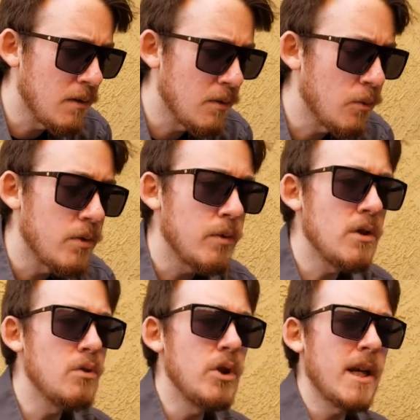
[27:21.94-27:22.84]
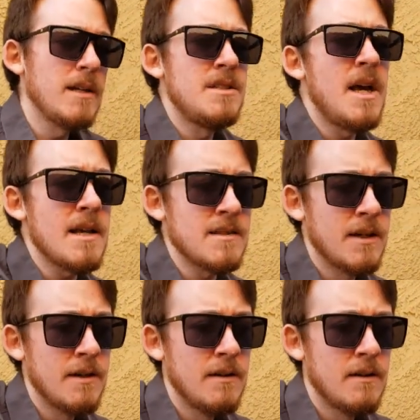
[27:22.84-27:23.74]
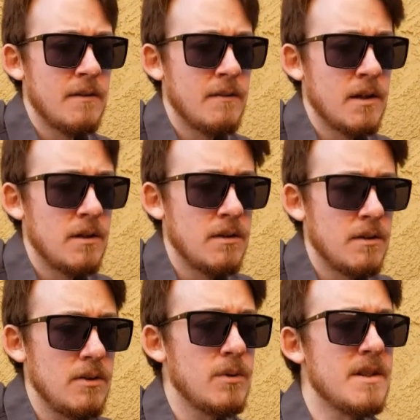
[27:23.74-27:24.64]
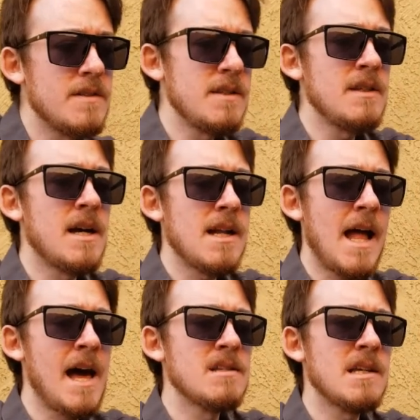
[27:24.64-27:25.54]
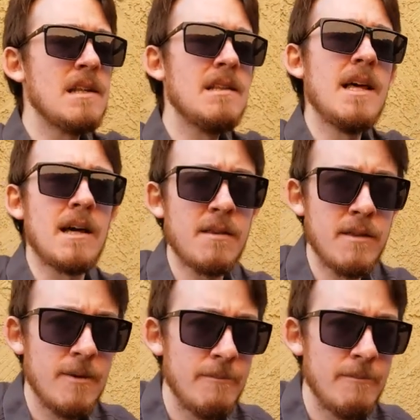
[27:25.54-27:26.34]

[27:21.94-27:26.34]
When you look at a desk, you can see that it has a length.